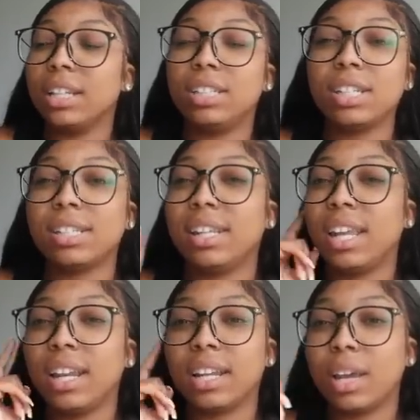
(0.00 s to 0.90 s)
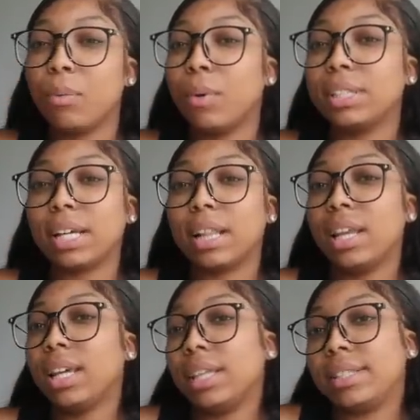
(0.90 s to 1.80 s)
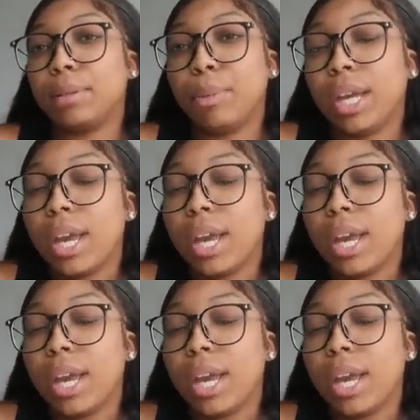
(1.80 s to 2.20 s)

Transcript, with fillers: it just didn't, it wasn't clicking to me.